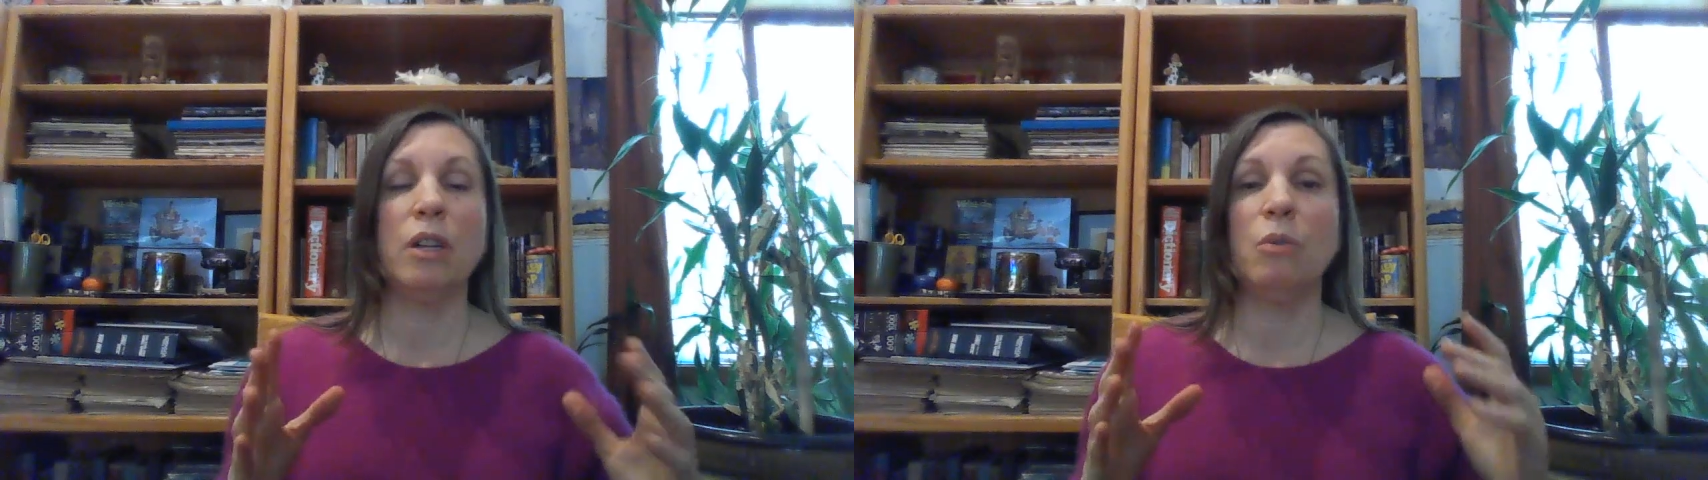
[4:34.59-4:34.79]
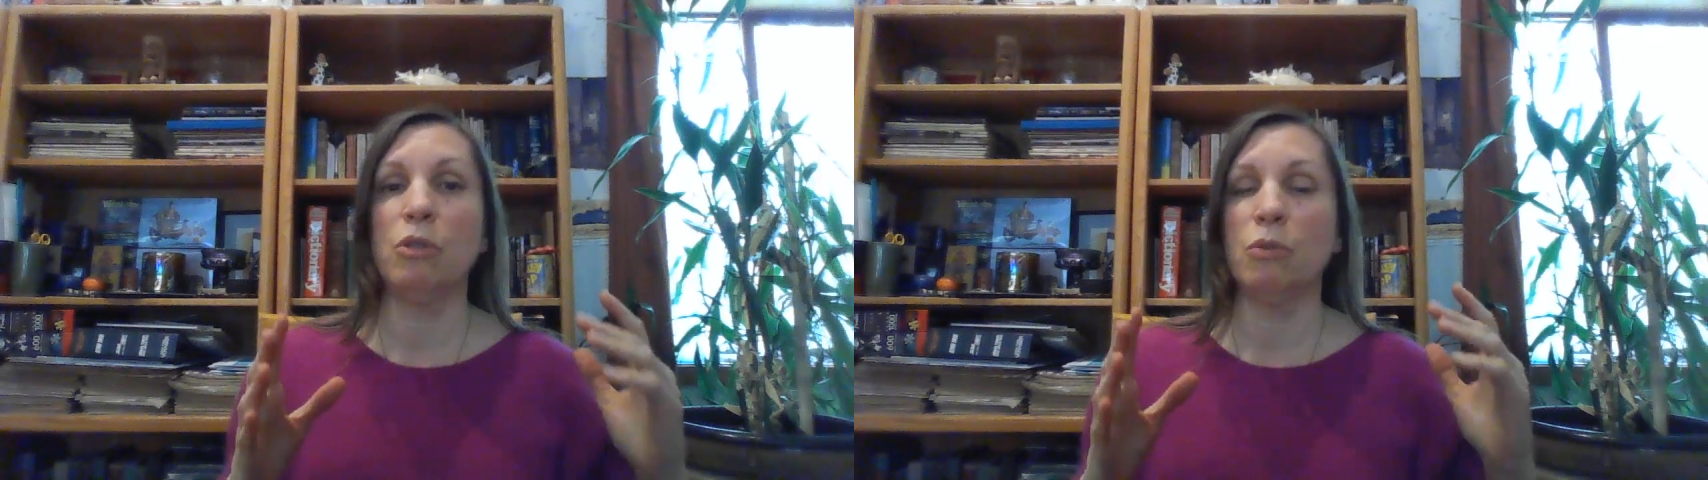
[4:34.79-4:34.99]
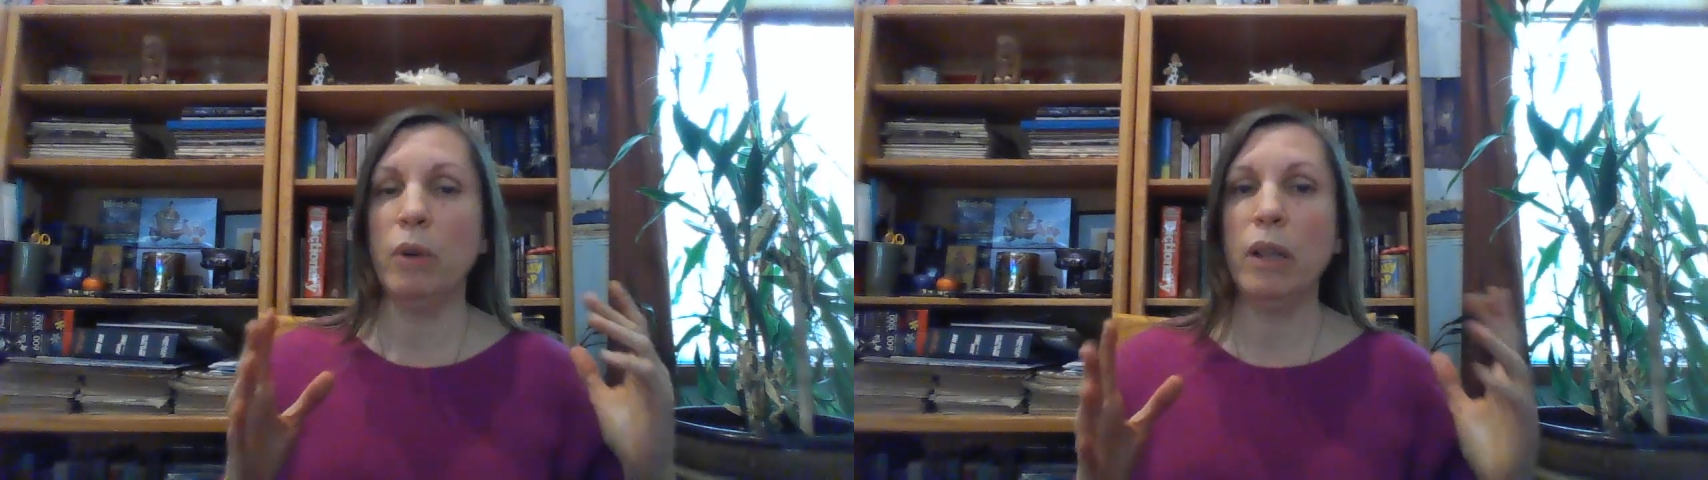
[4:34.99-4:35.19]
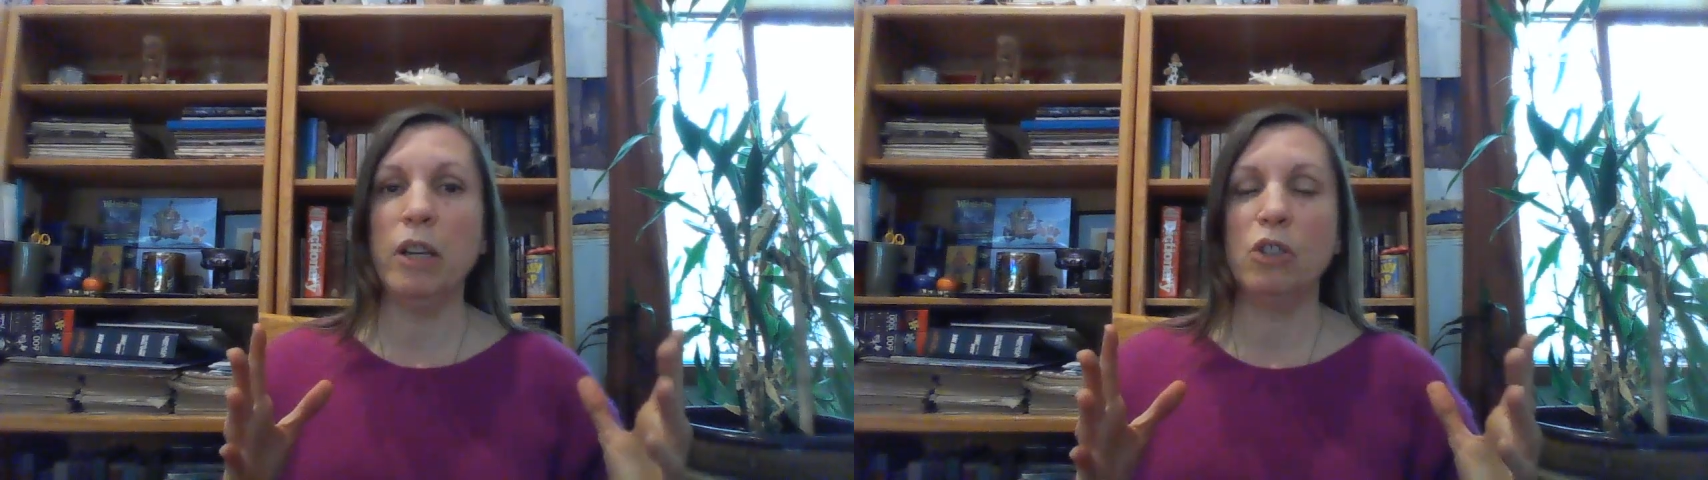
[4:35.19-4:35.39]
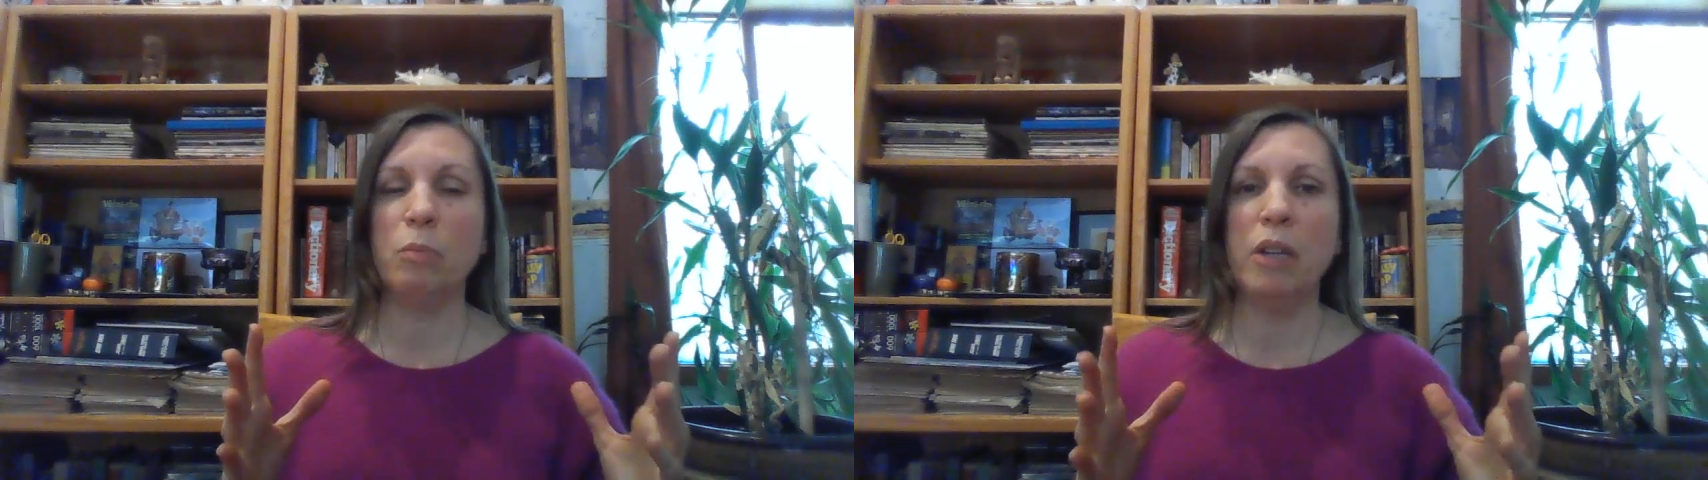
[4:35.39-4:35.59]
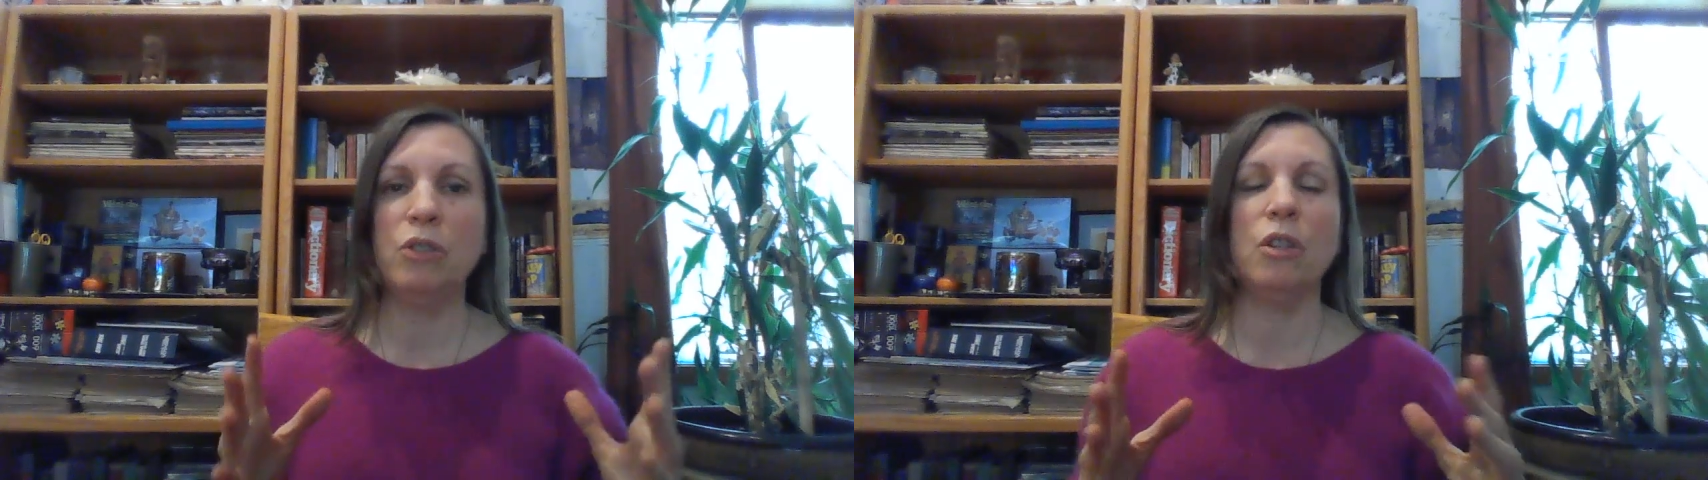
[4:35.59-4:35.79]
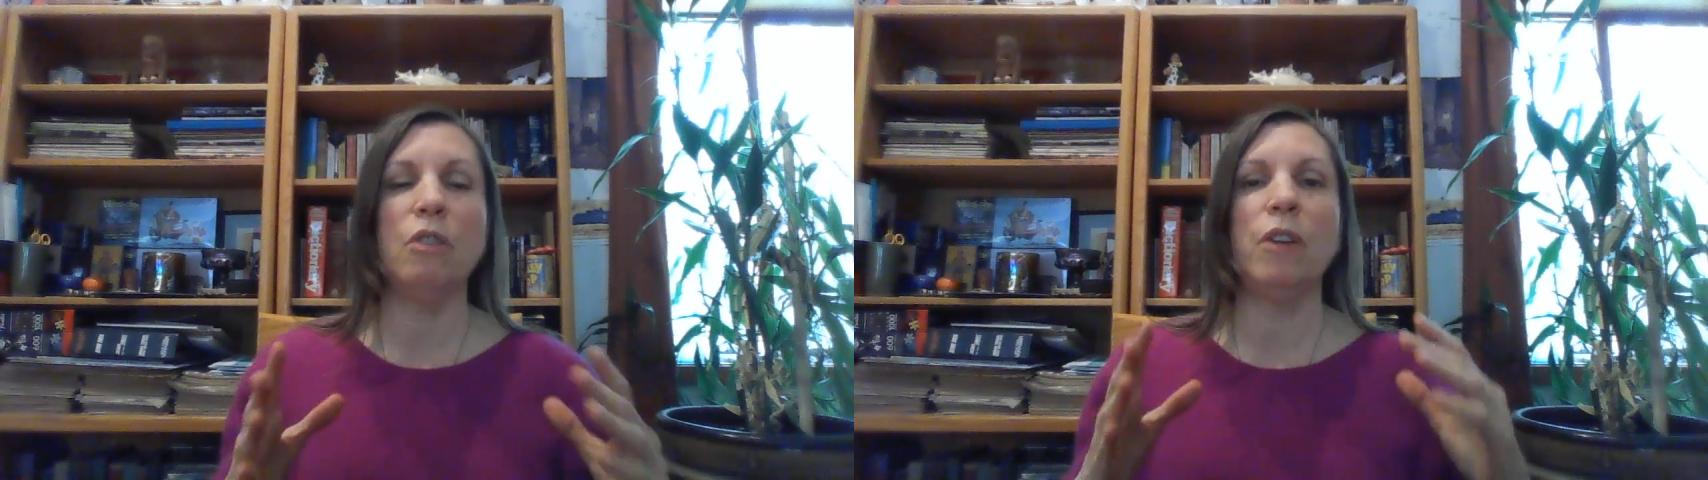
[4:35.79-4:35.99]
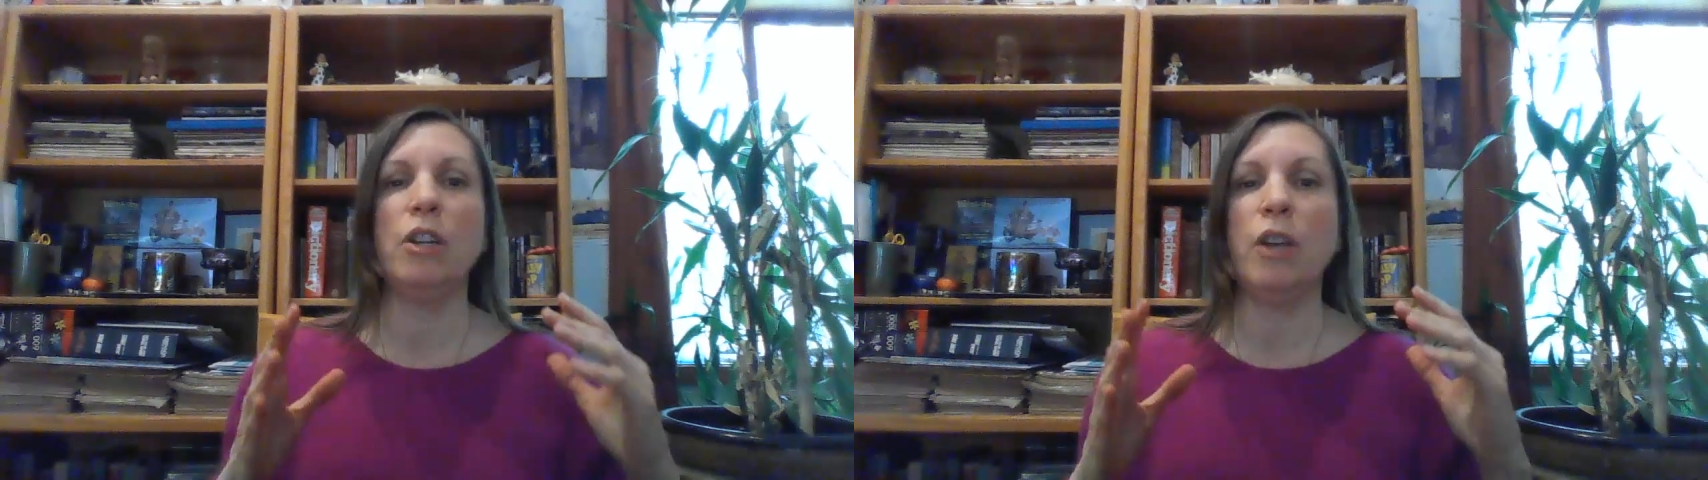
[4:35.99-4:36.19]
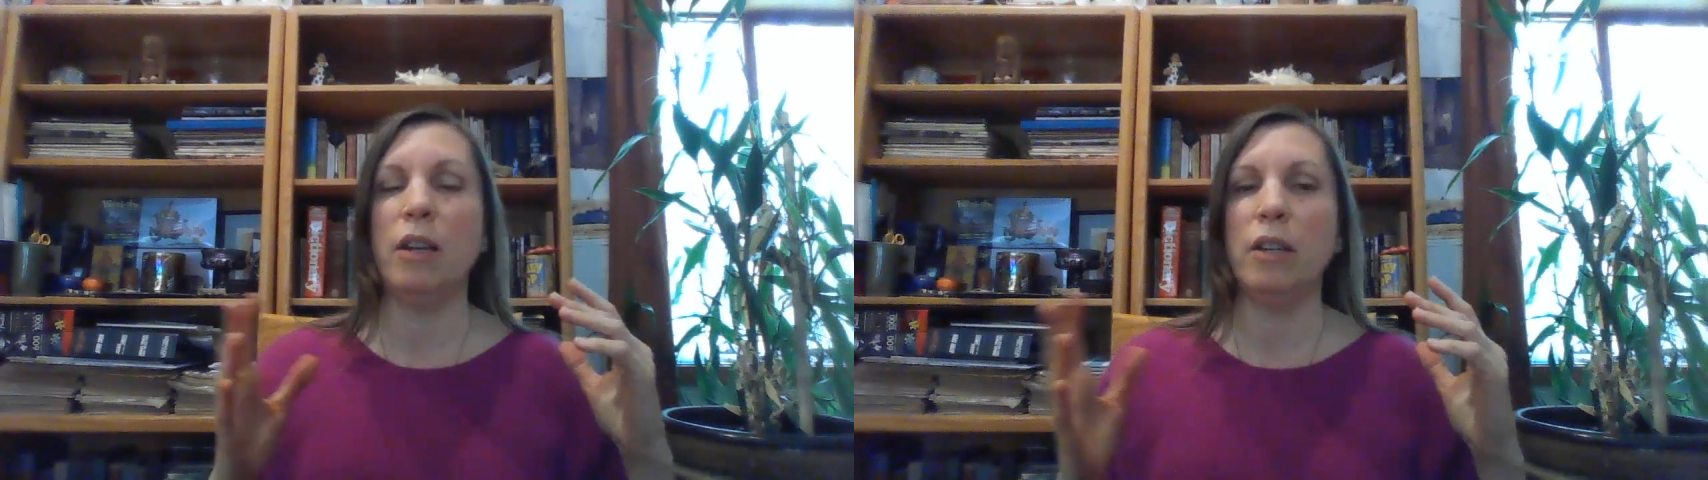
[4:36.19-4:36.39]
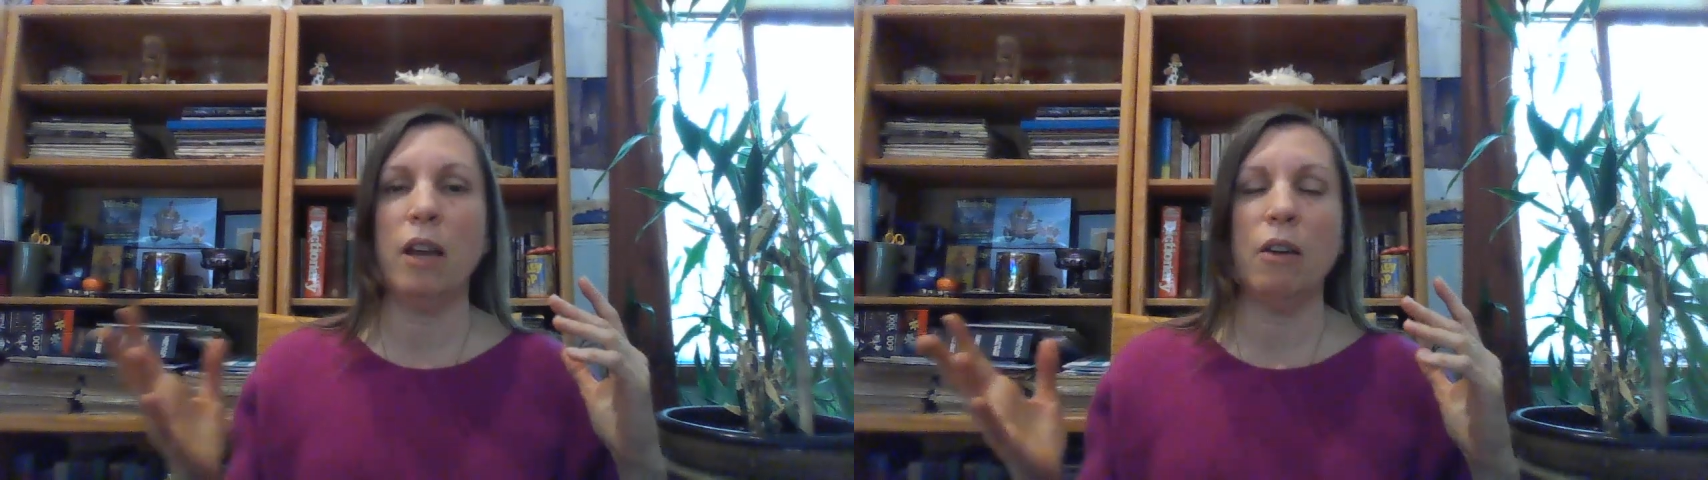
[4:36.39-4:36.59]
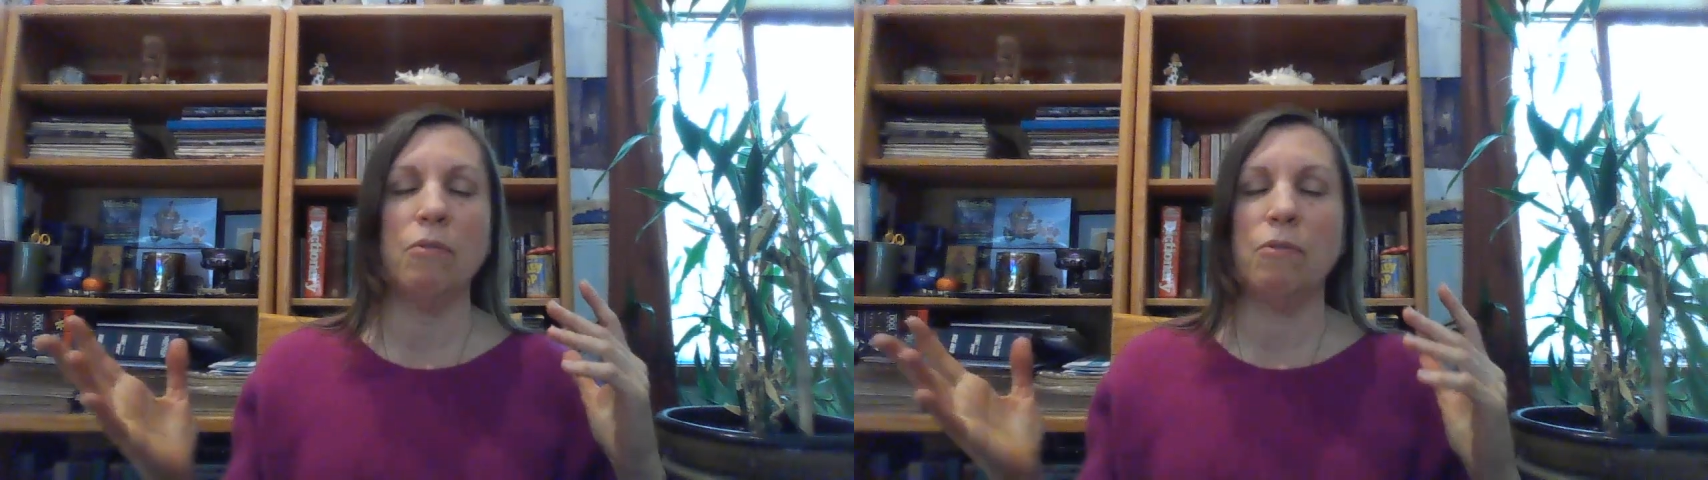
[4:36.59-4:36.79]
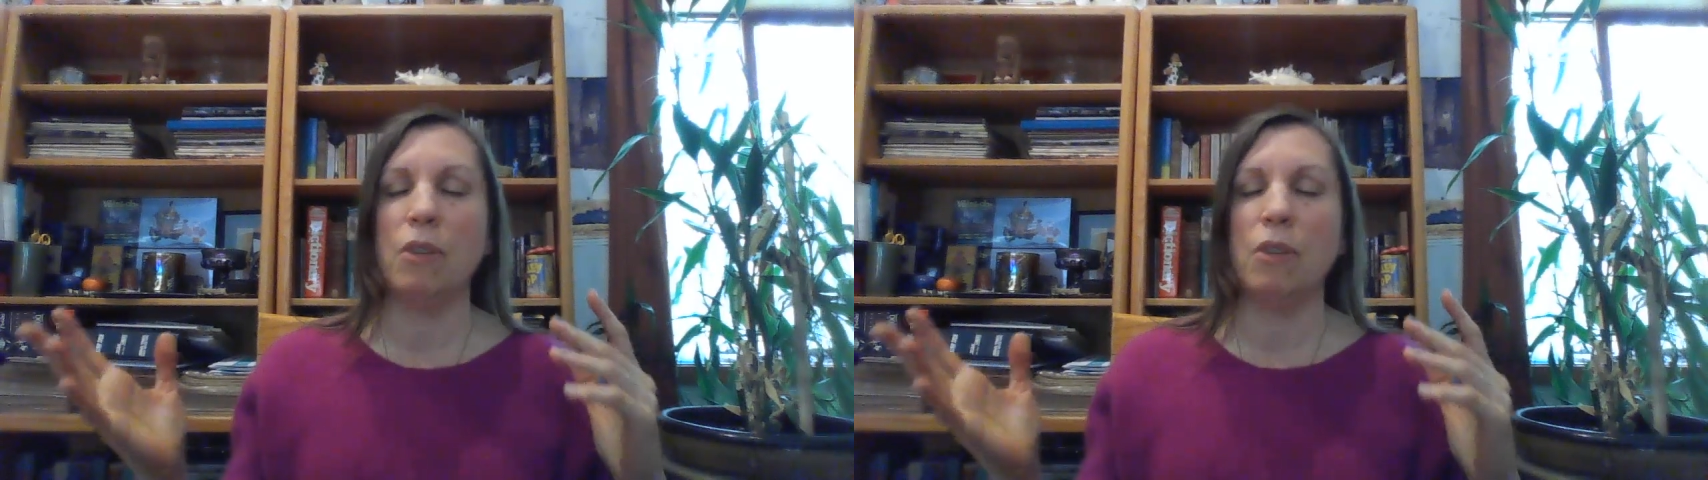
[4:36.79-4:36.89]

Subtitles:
and it was really expensive, and you had to